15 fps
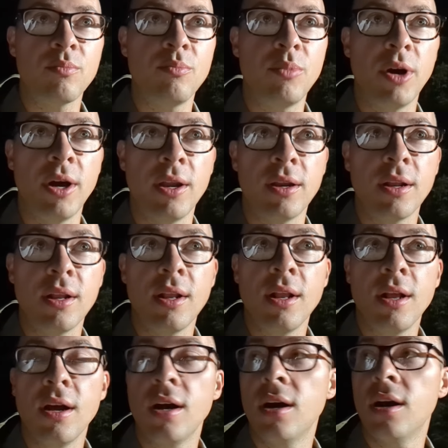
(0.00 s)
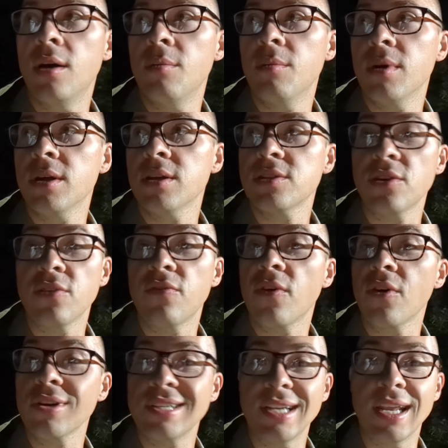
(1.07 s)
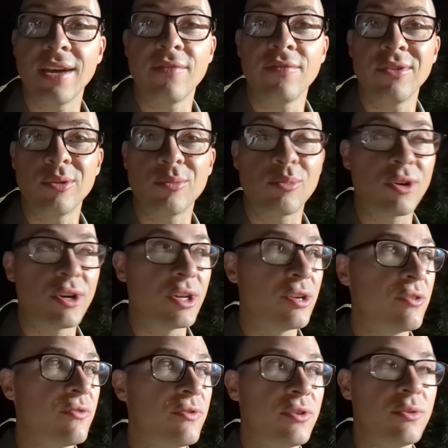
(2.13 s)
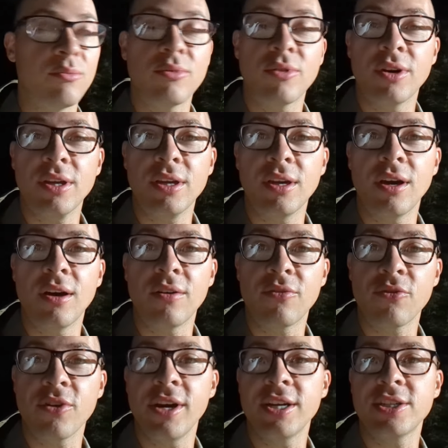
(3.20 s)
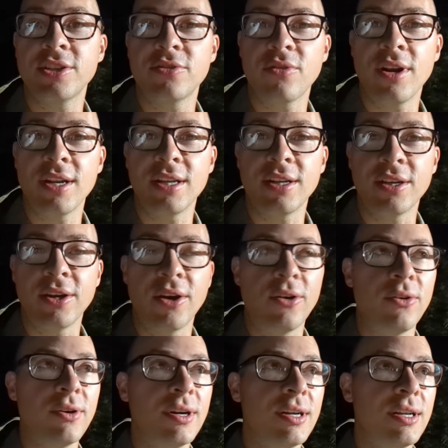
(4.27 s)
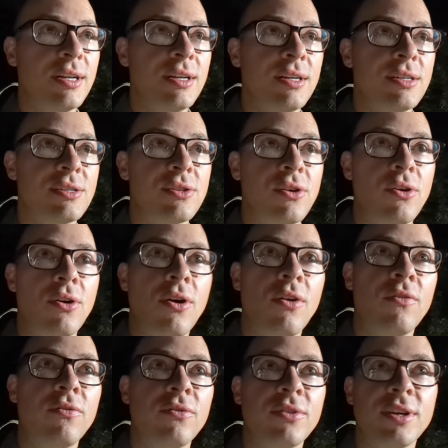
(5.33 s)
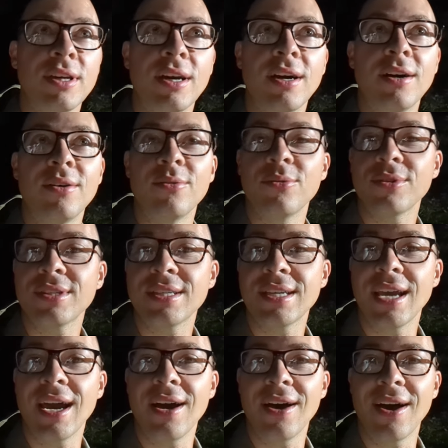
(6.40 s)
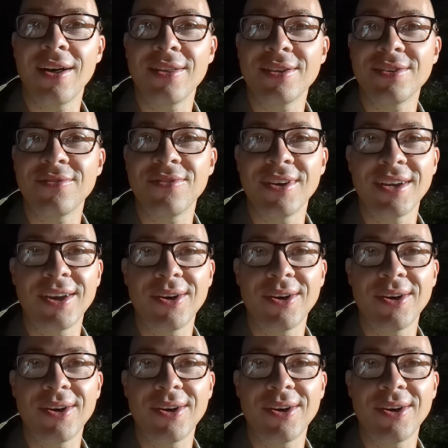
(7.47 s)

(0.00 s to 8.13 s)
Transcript: But um, so far today I'm feeling pretty good, feeling pretty uh, fresh and ready to go. So hopefully uh, we'll see how, how this event